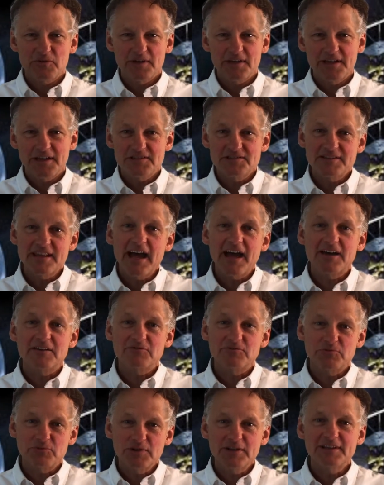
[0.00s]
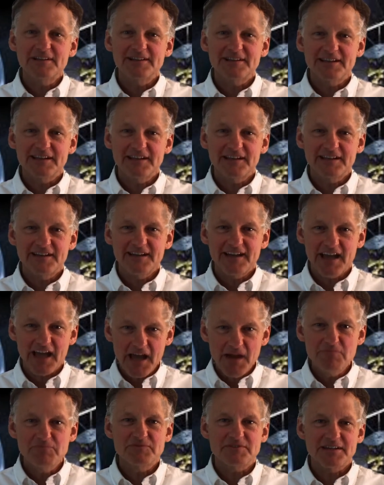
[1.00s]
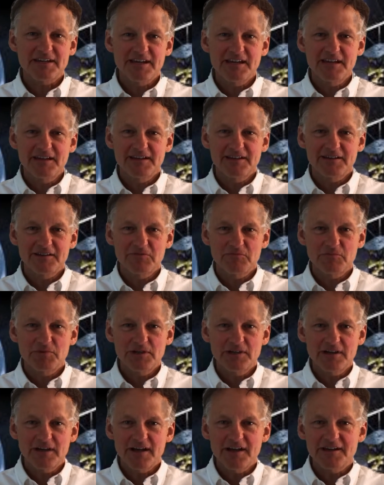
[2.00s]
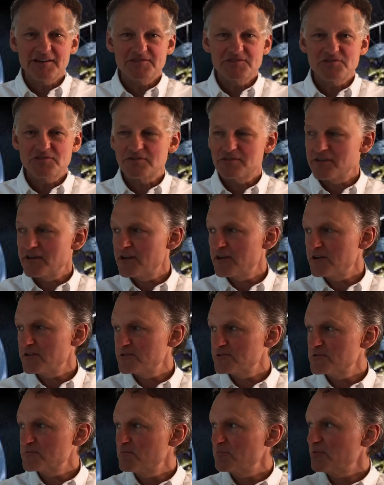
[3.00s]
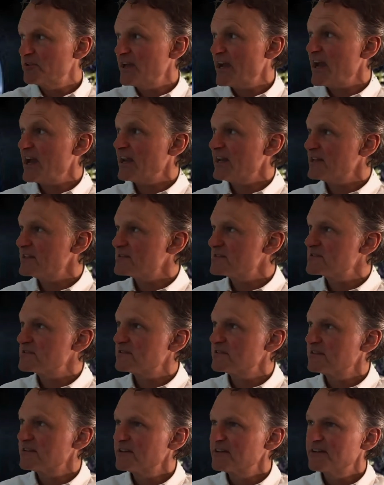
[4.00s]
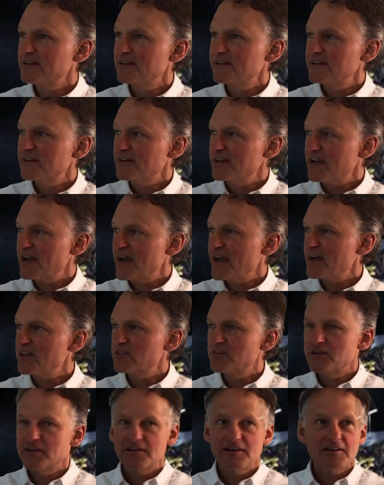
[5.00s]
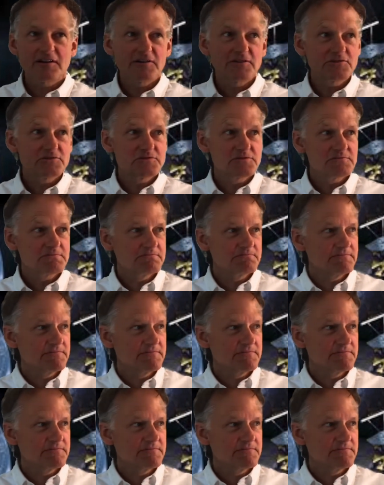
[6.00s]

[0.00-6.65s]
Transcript: It's not really empty because there's planets and there's